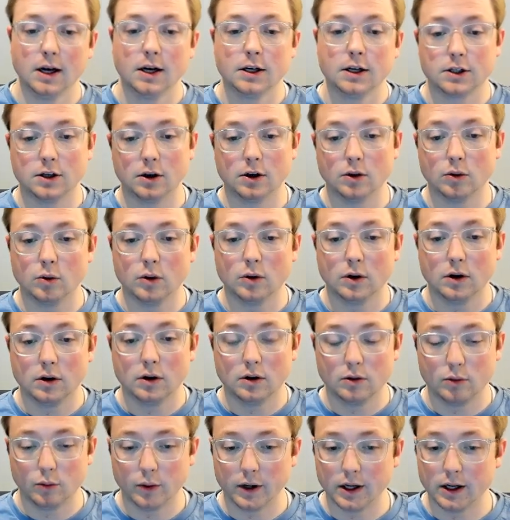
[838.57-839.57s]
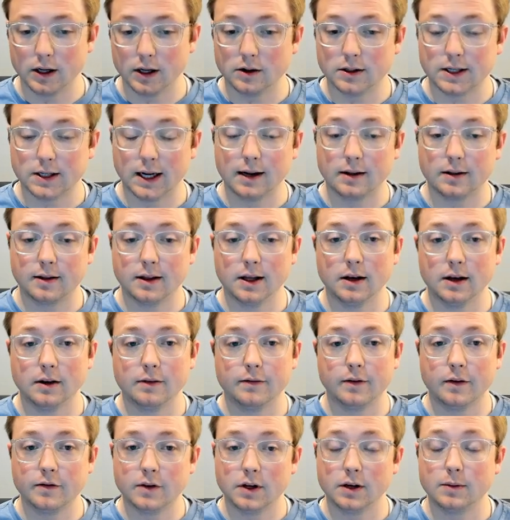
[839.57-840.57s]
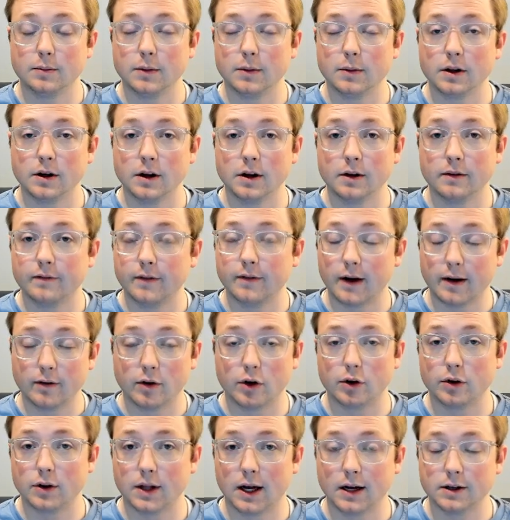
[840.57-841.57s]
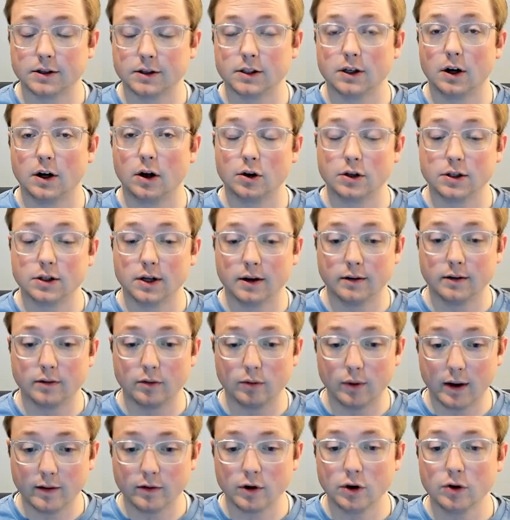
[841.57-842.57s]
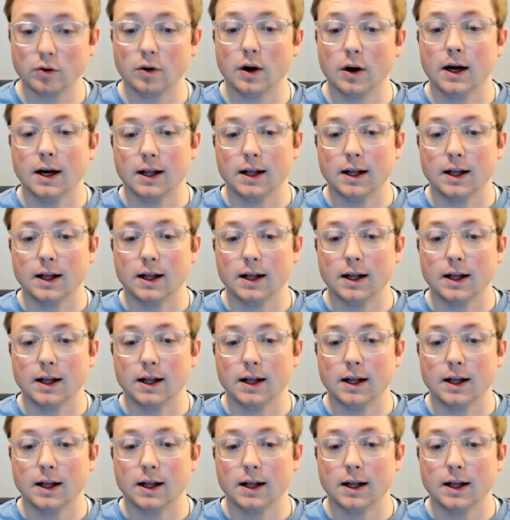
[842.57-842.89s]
So we take the $15,500,000 of revenue